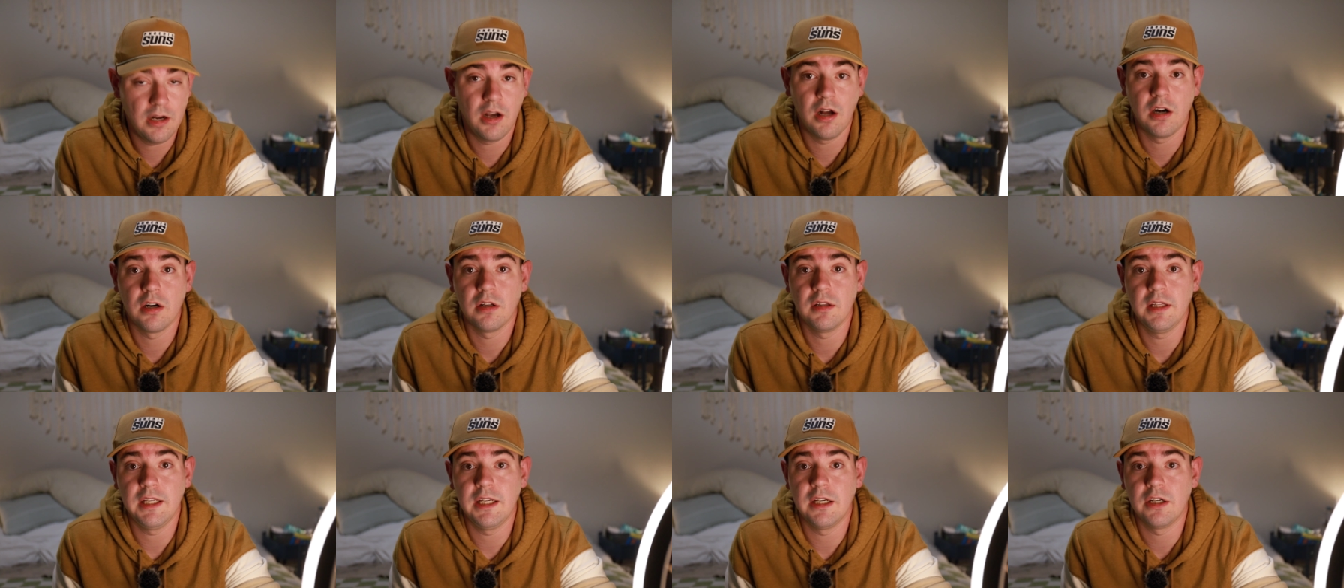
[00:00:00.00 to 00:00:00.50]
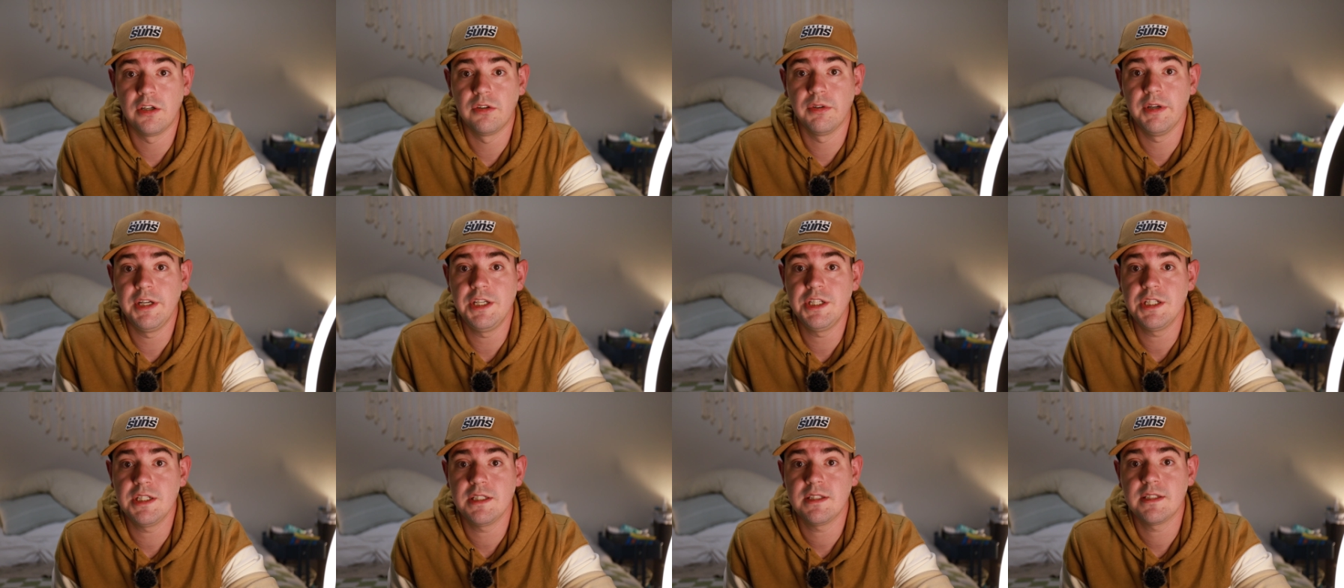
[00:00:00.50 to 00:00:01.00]
and utterly
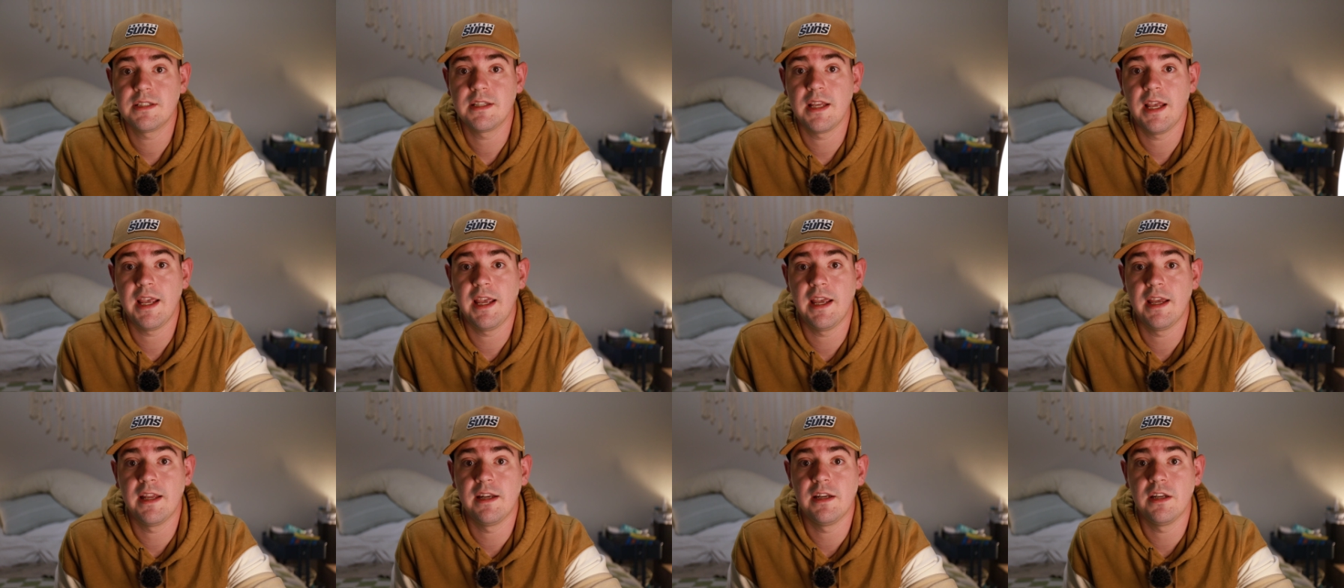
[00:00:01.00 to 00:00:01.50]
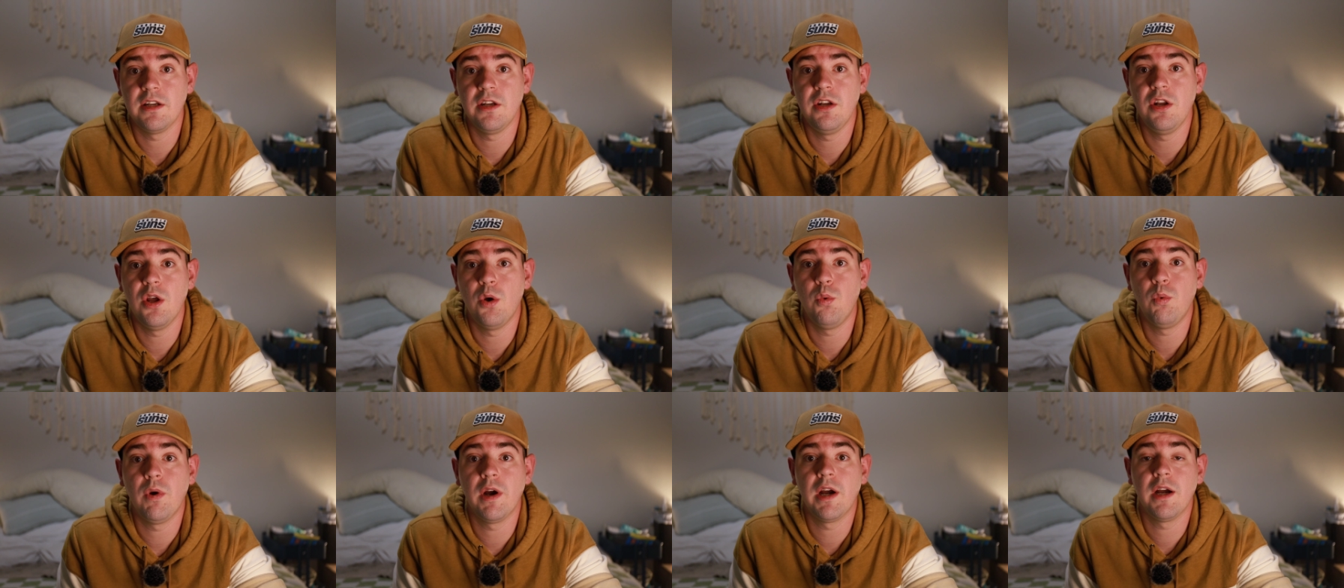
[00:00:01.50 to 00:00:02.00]
egregious and
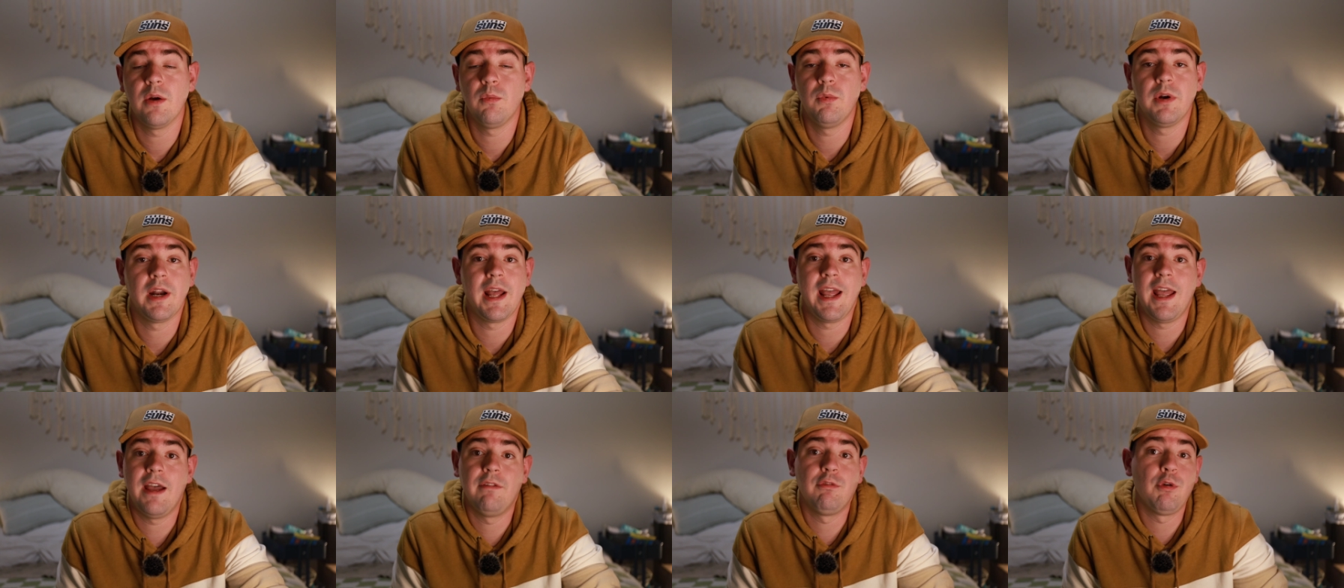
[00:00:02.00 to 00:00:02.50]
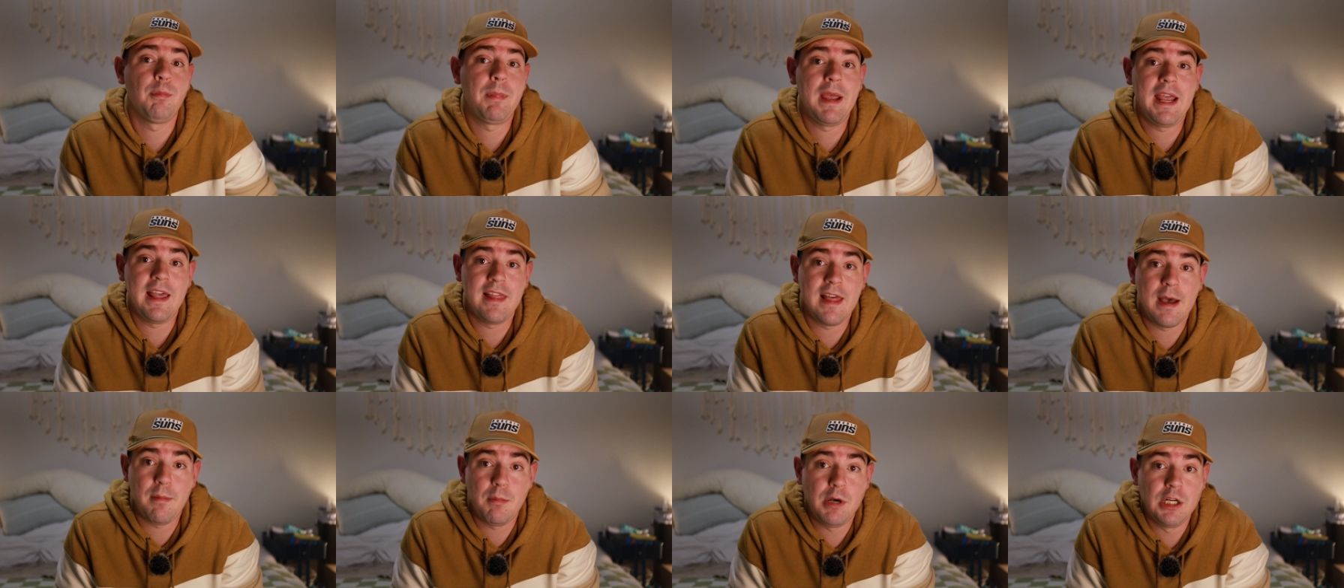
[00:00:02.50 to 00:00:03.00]
nowhere would I ever
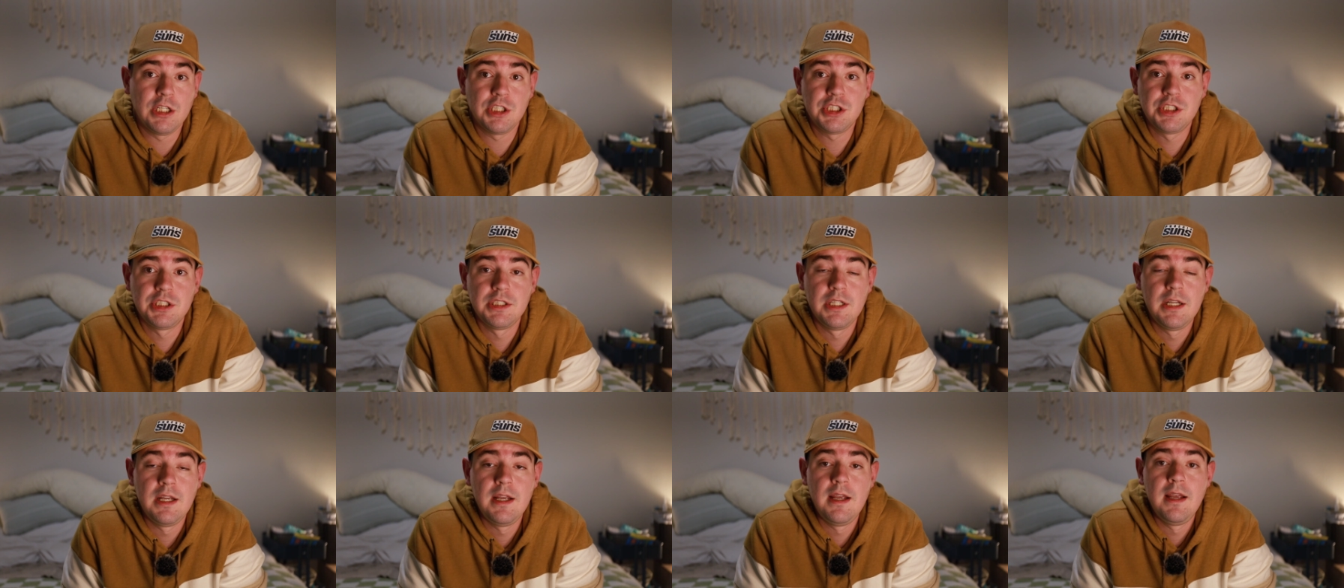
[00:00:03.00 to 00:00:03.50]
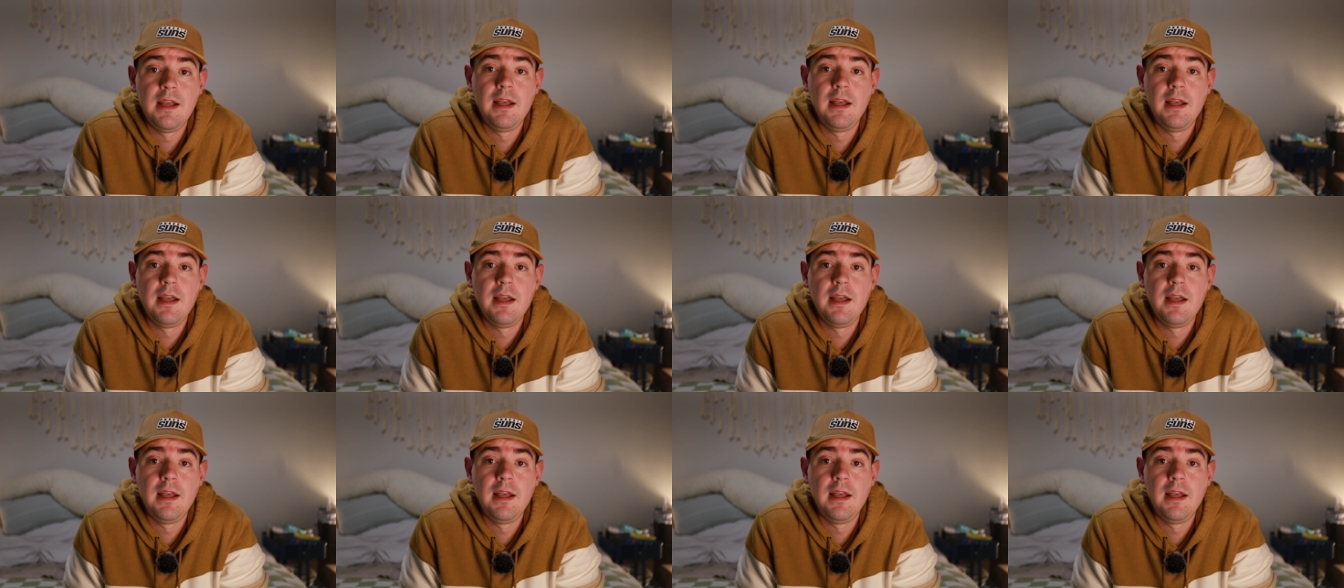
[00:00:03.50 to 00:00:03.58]
pay that much.